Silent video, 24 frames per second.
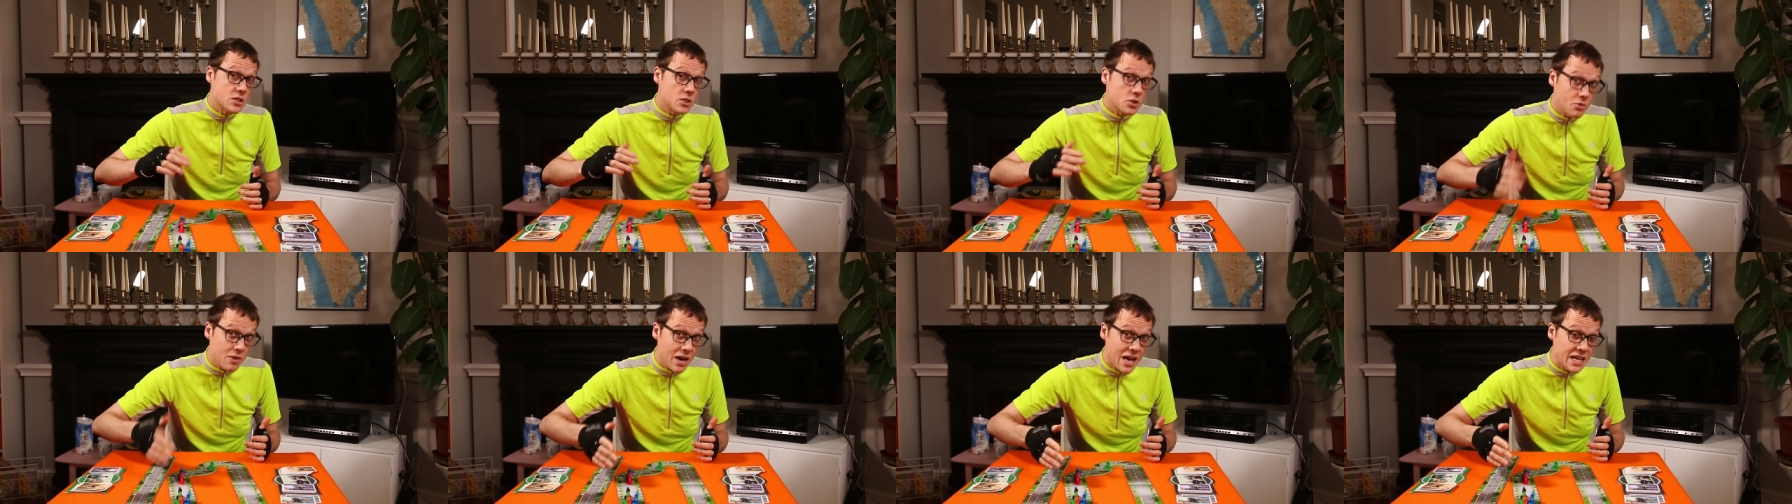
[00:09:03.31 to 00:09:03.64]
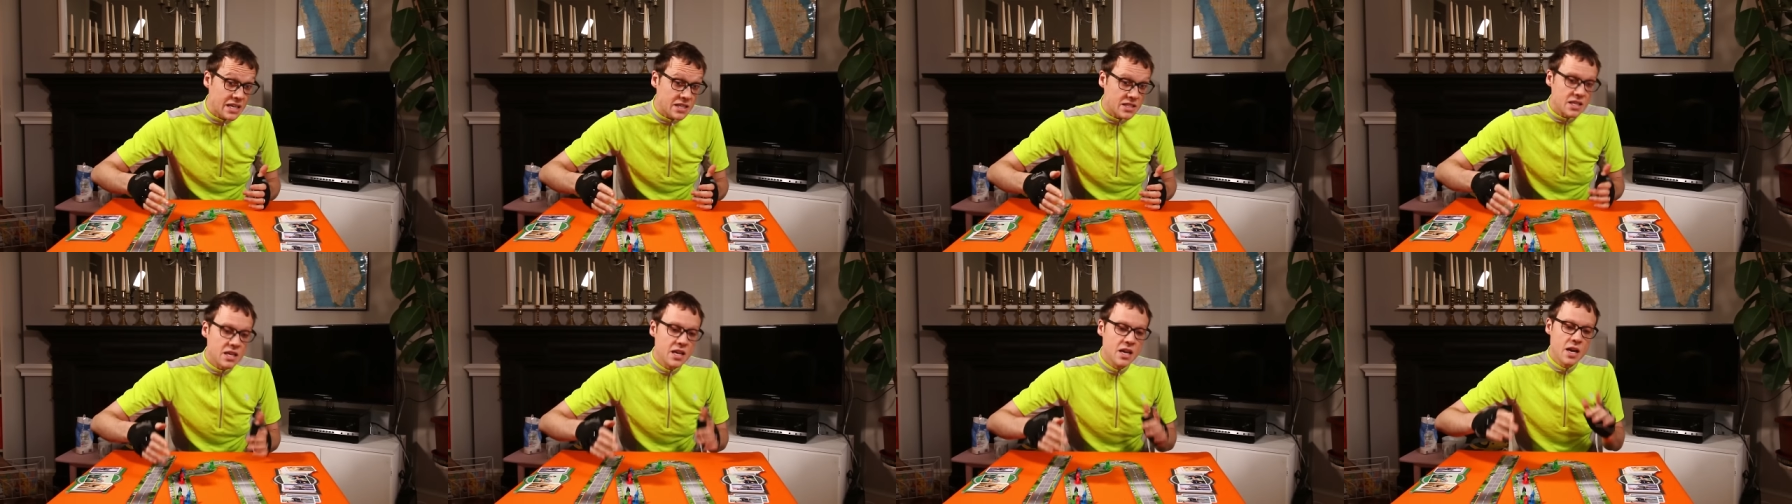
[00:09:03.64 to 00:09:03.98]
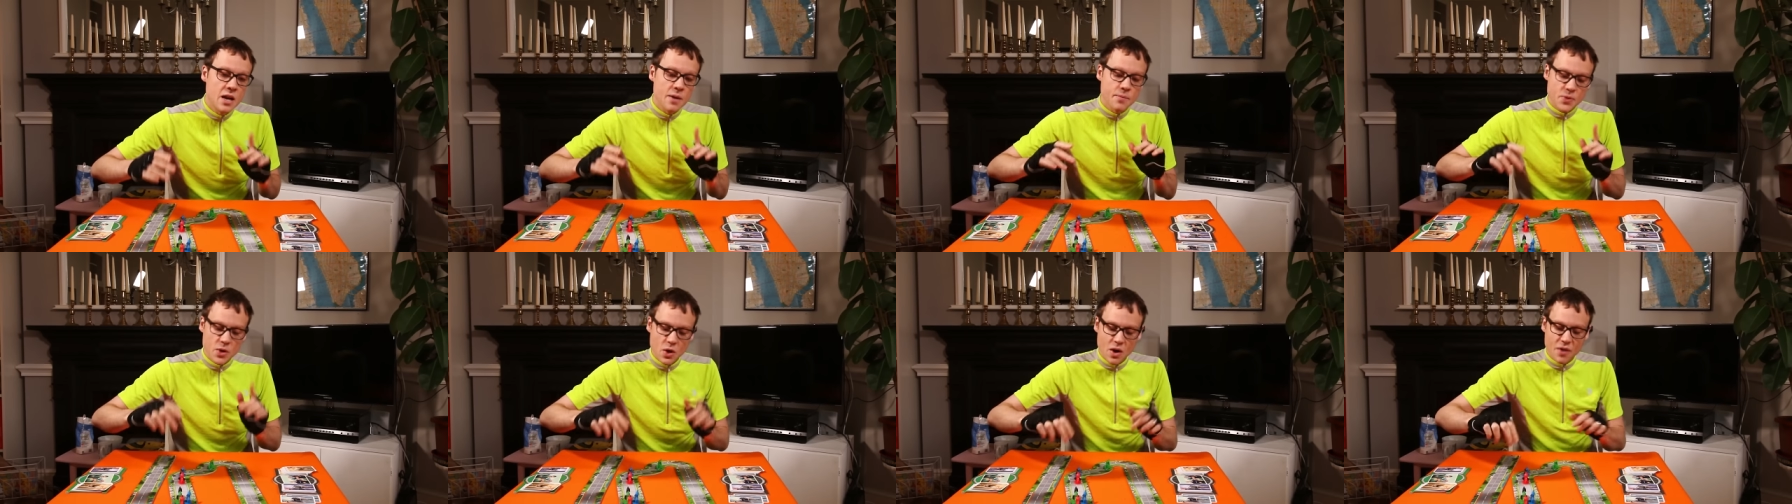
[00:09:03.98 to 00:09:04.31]
is great,
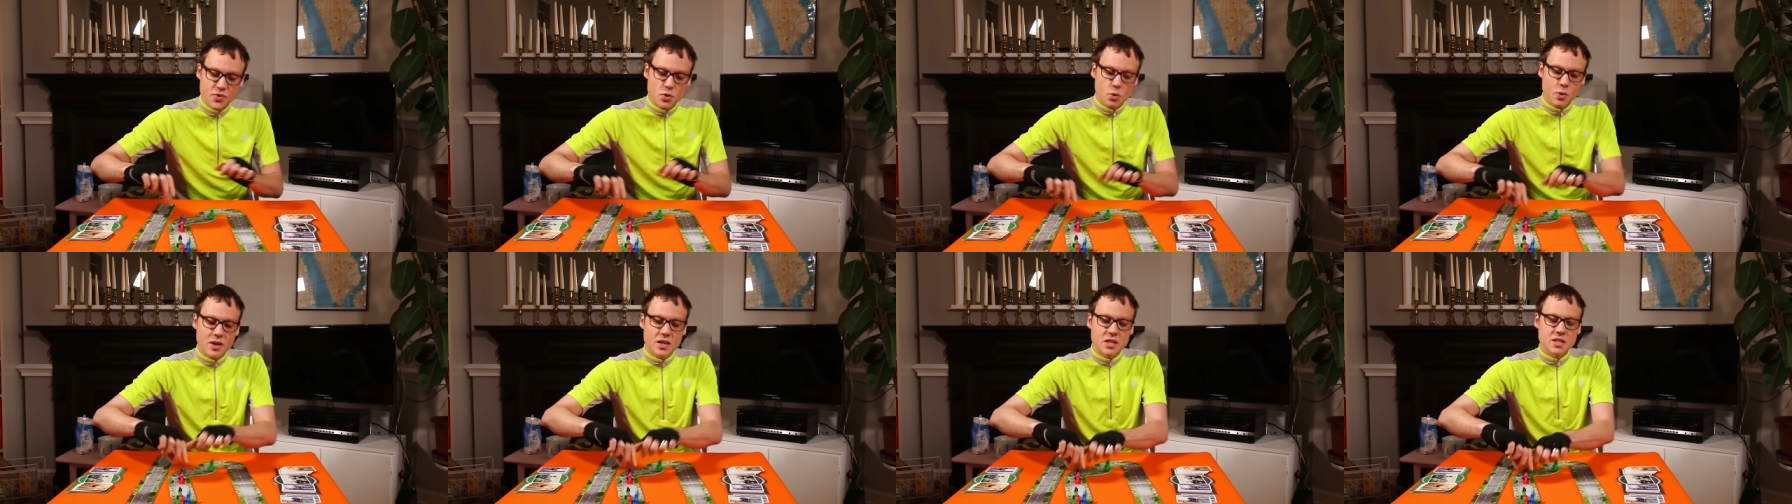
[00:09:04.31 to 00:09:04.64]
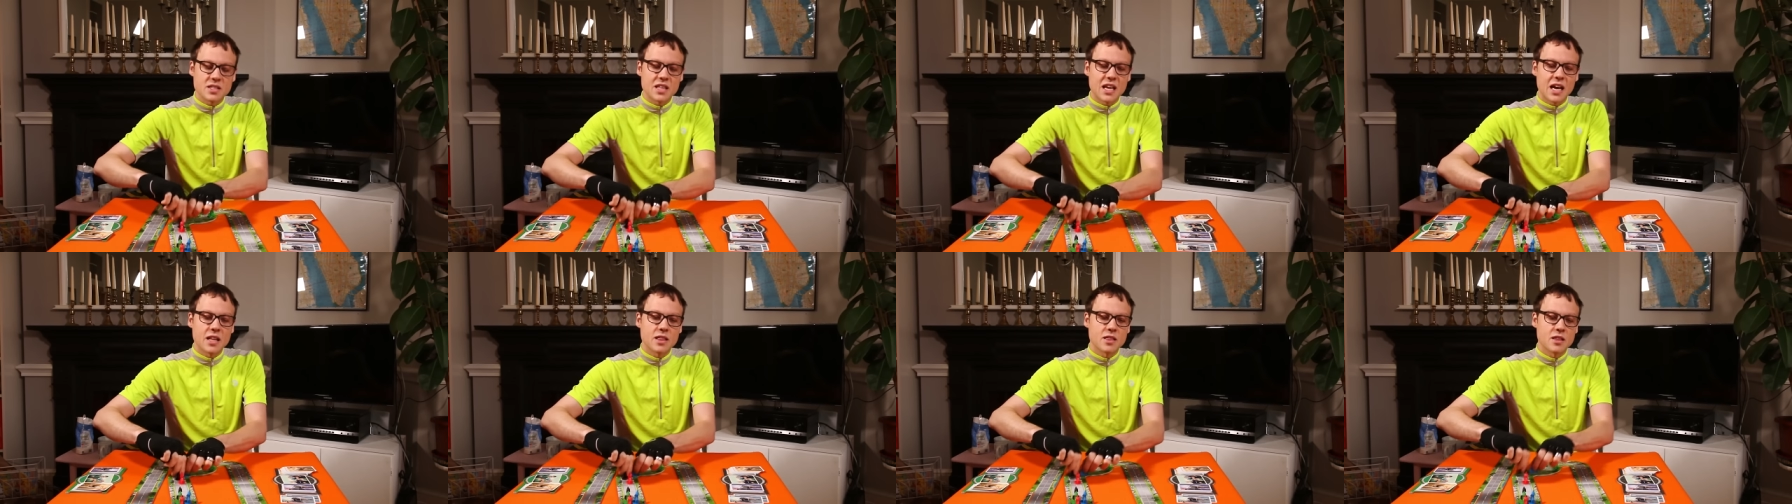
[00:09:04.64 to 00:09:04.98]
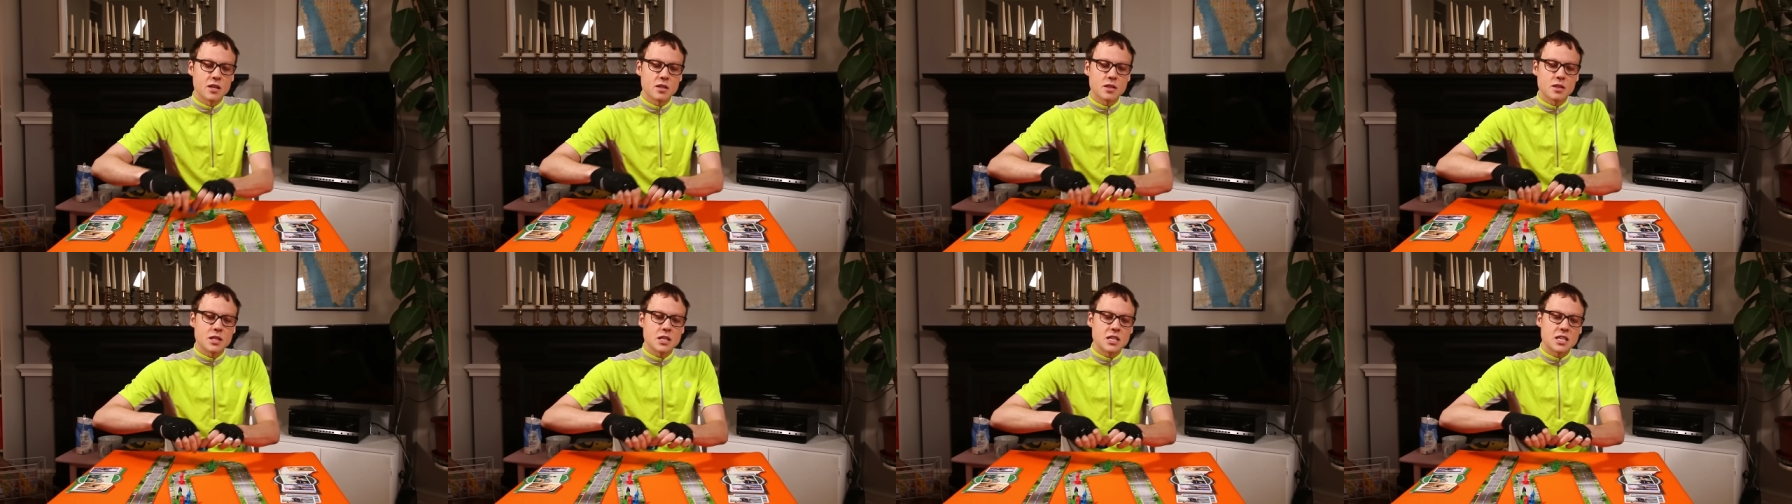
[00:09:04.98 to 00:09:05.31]
you have to understand
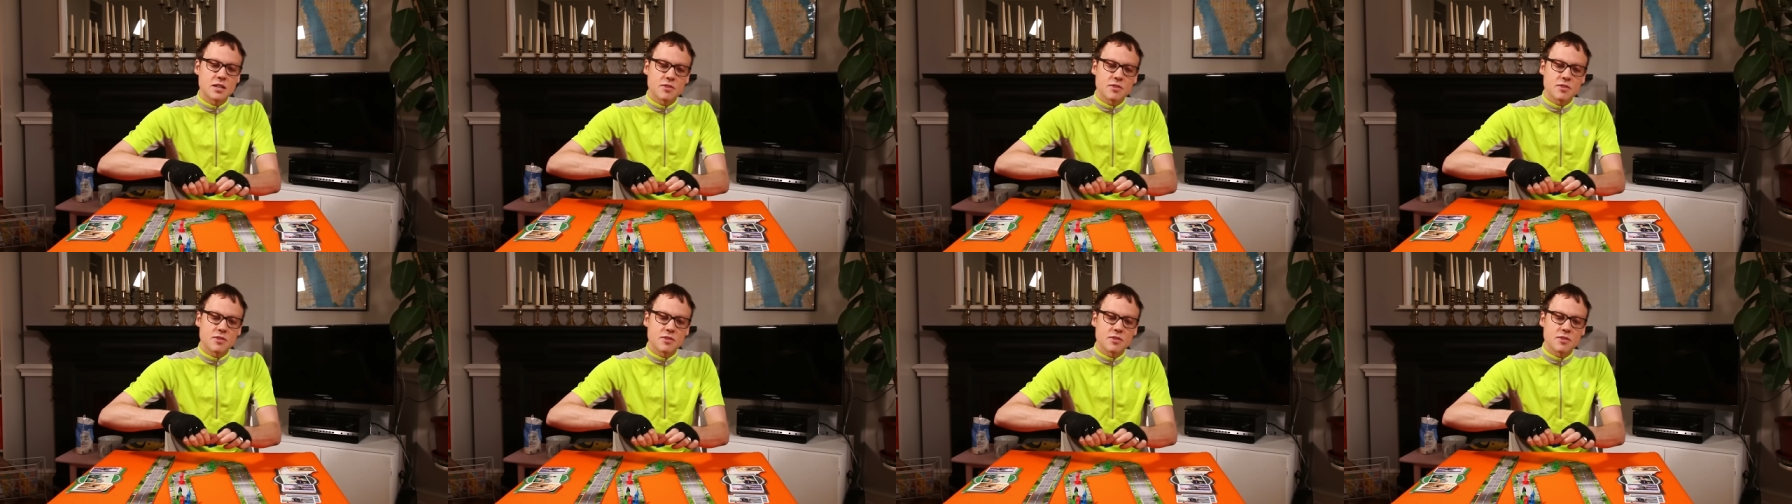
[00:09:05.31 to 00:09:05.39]
that the